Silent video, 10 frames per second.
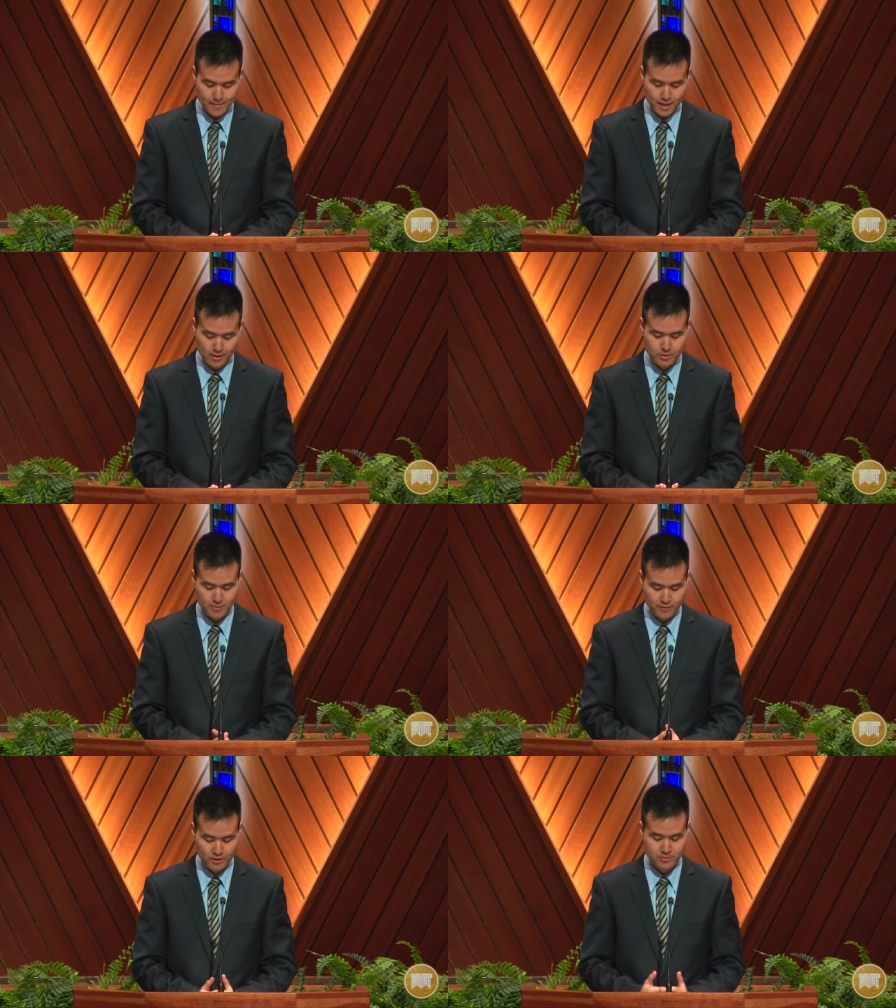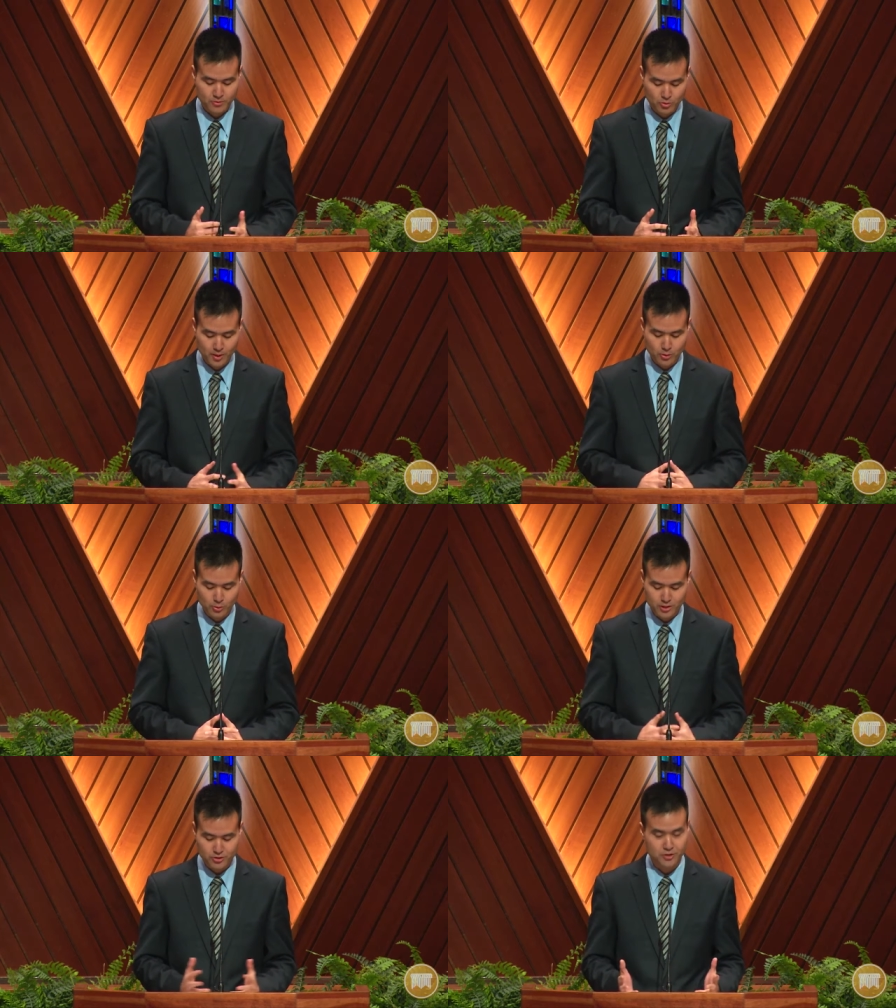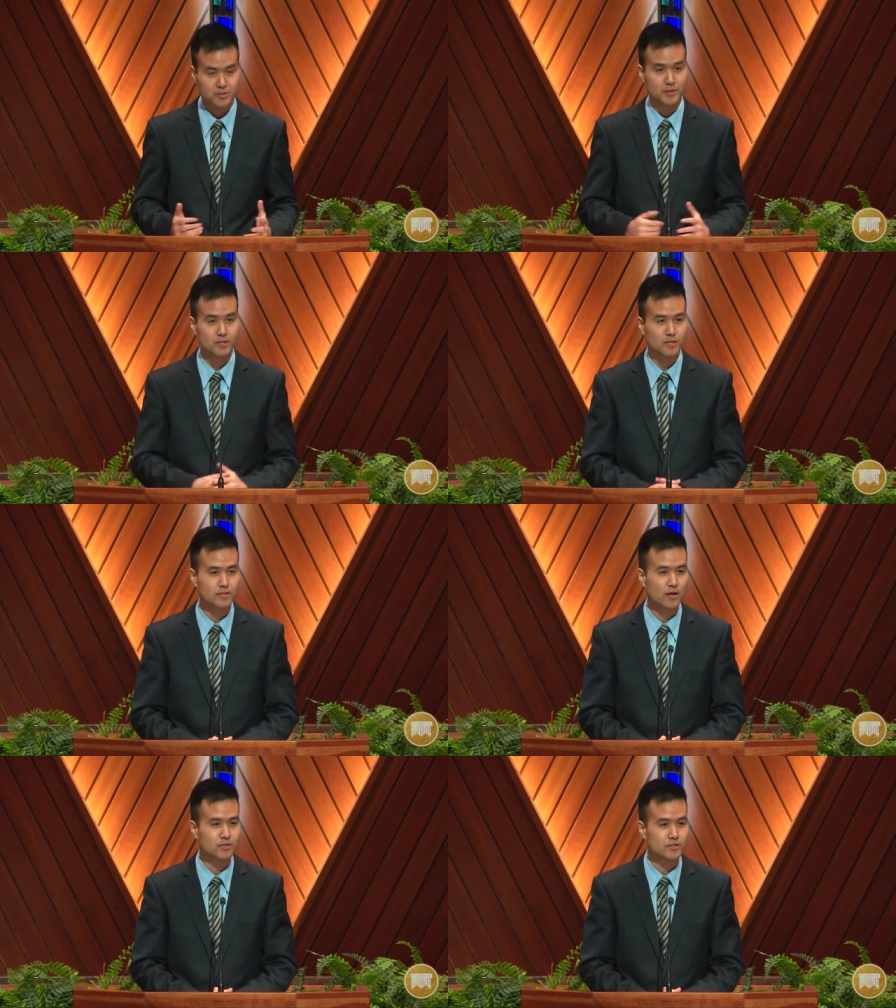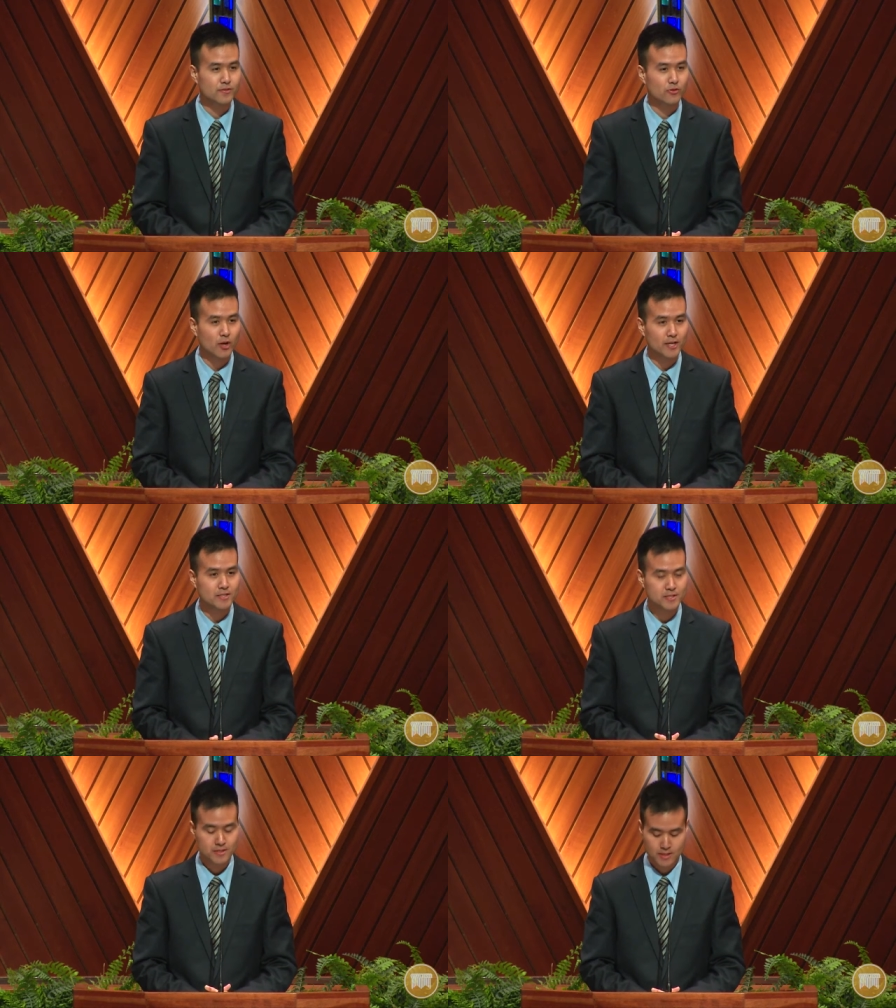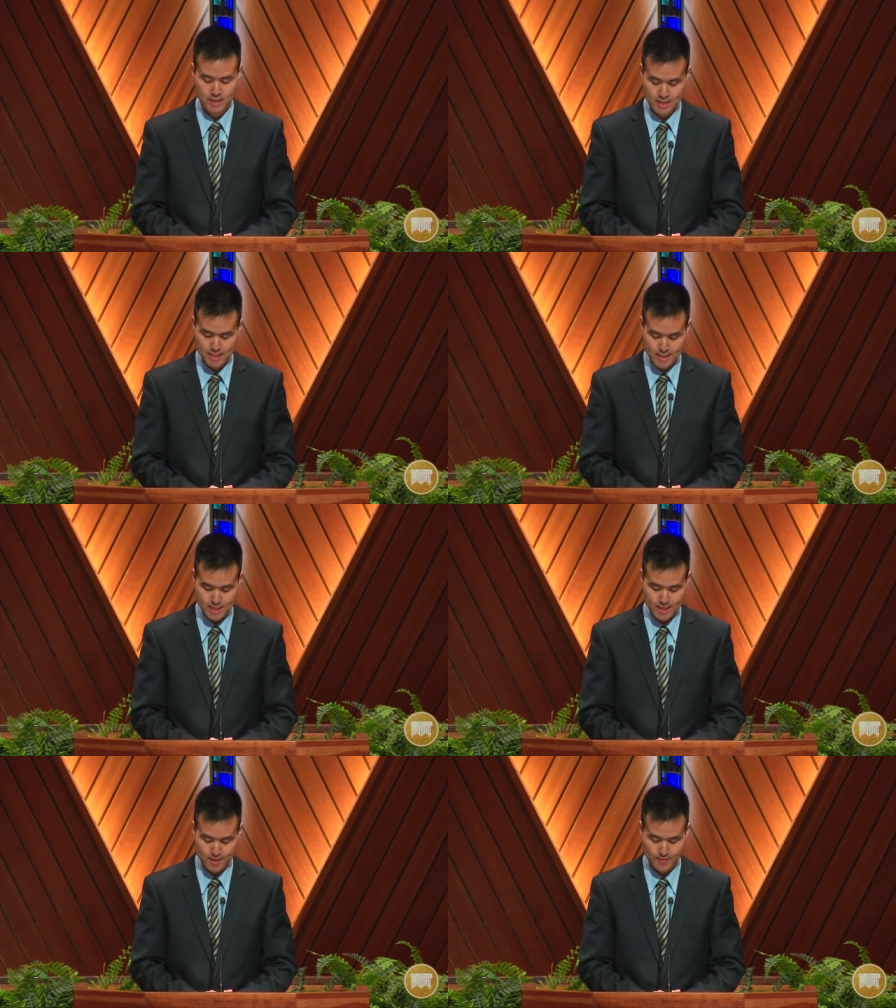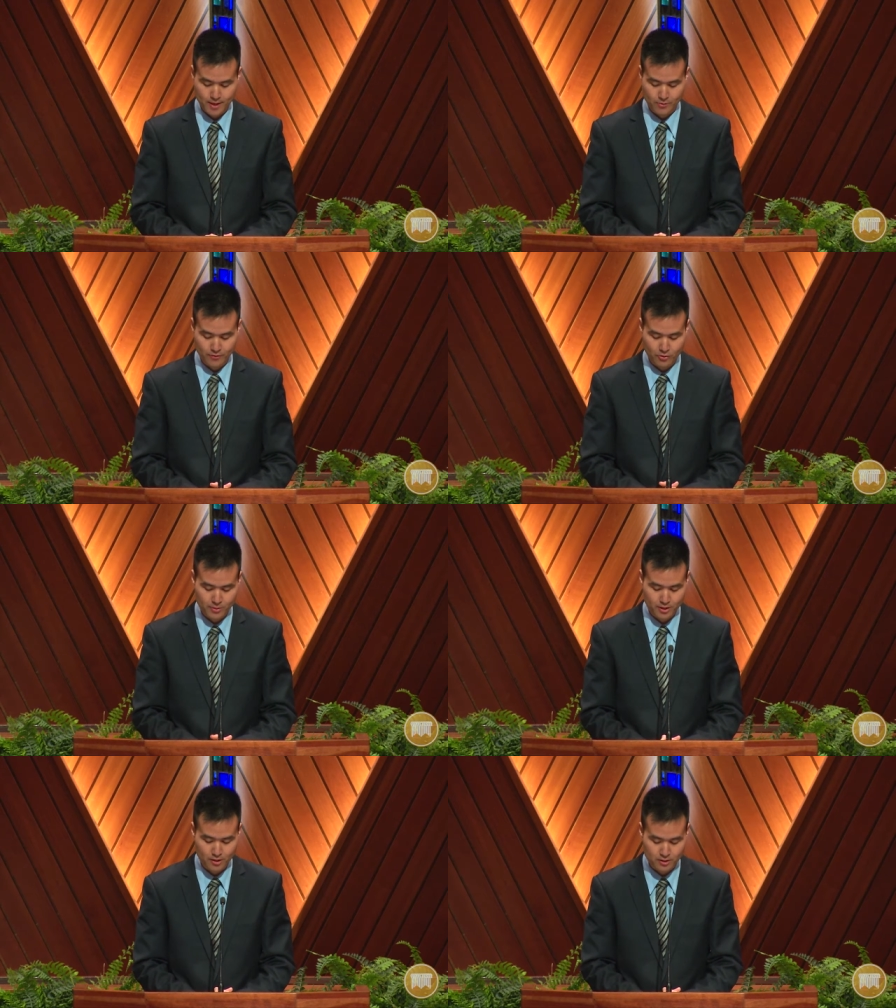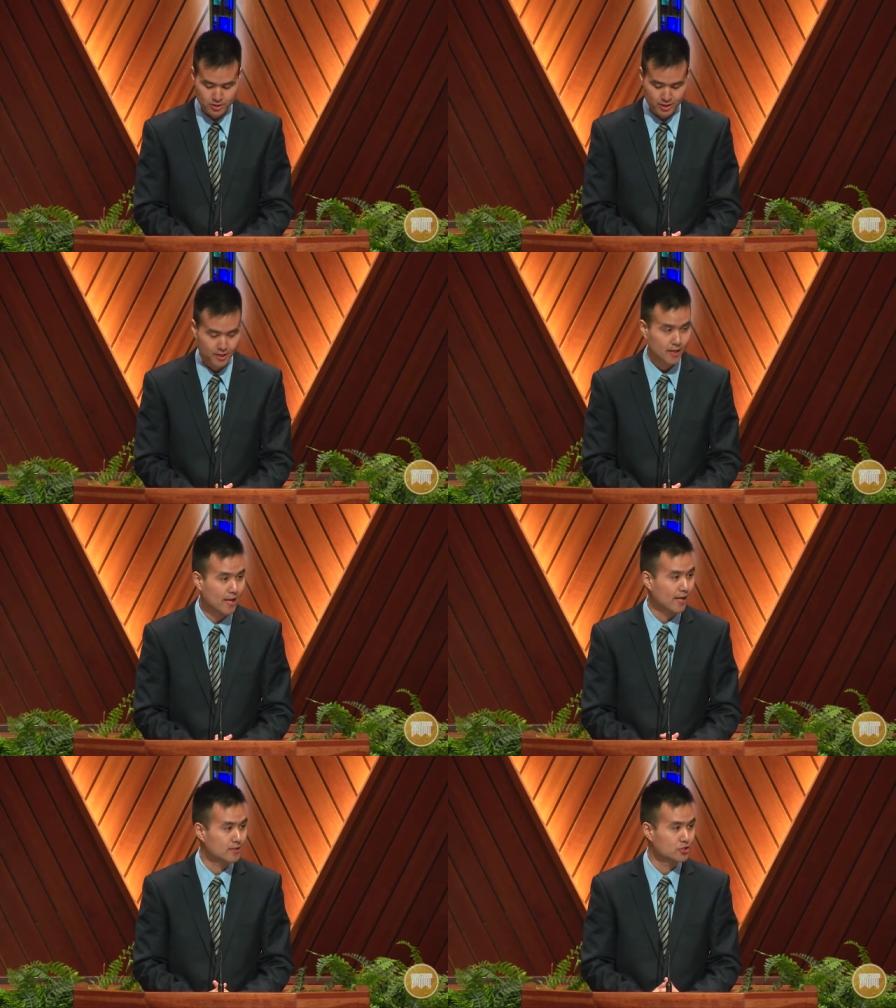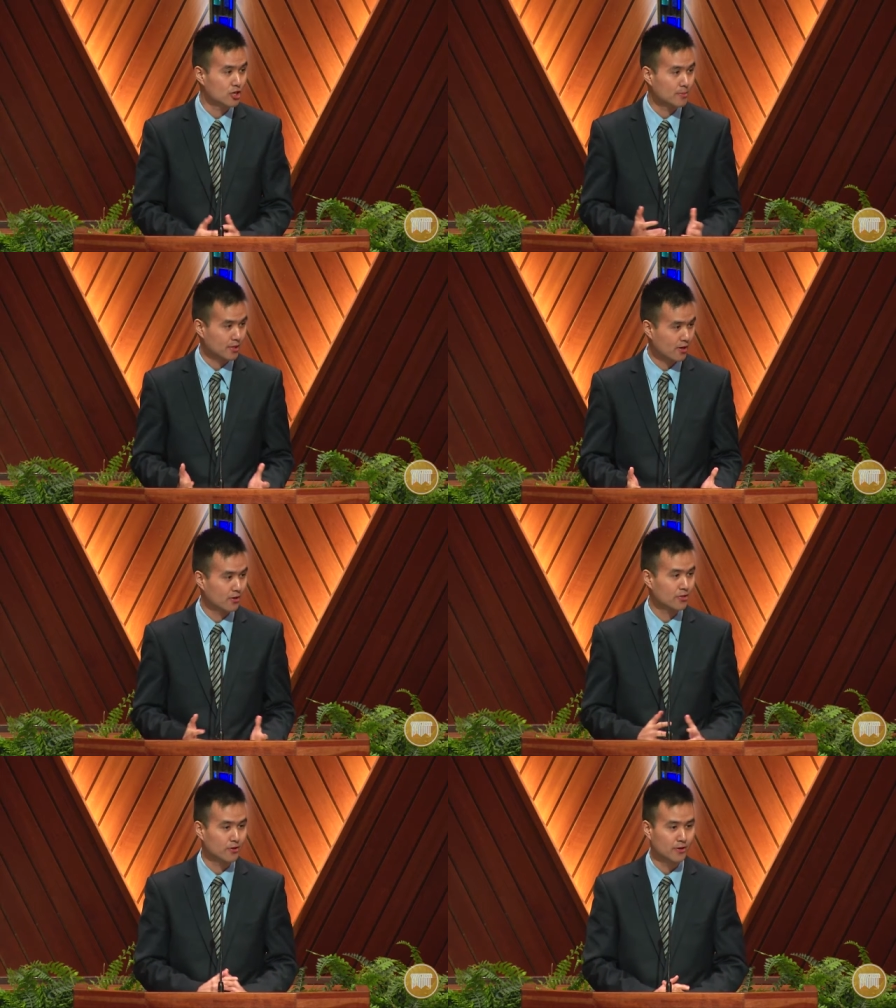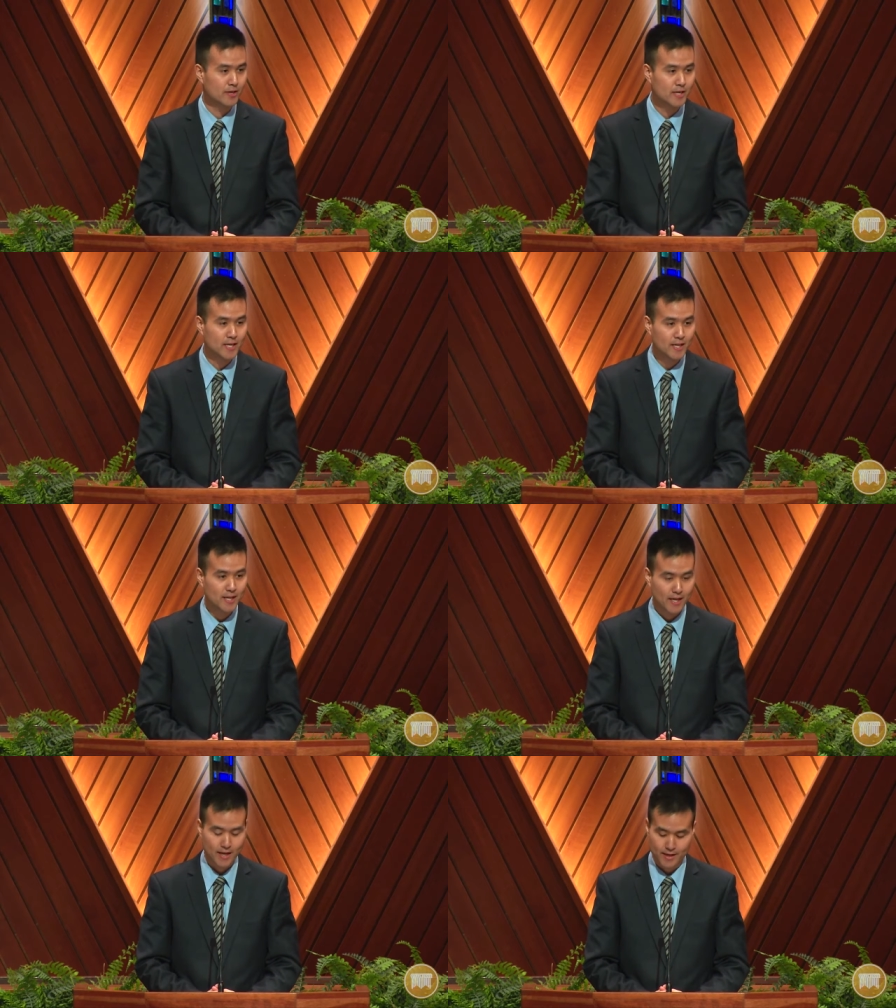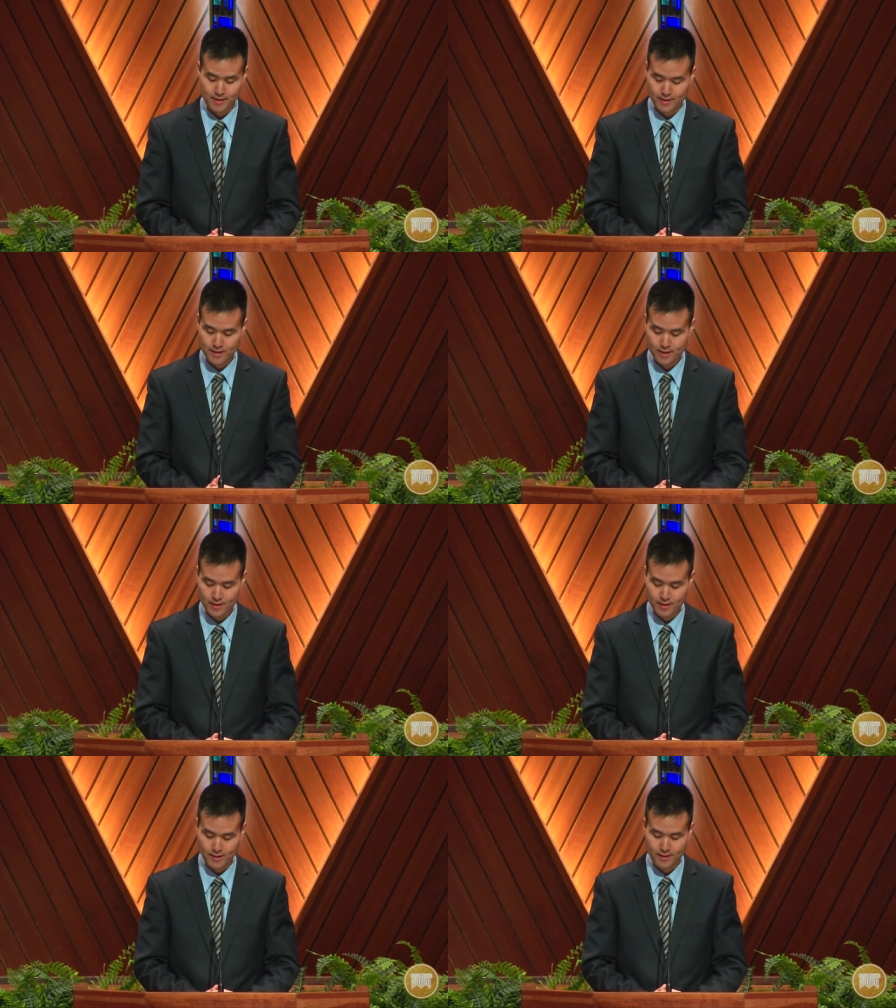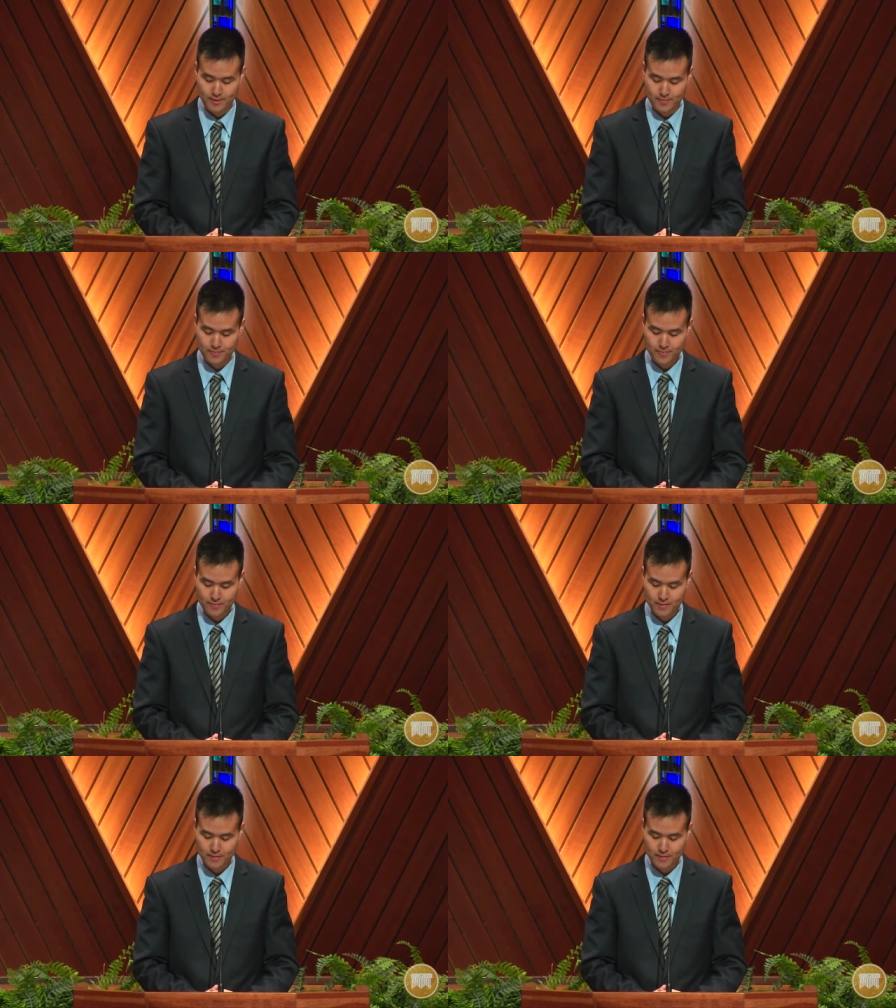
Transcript: And it was my freshman roommate who introduced me to the doctrines of grace uh, and Reformed theology and John MacArthur and um,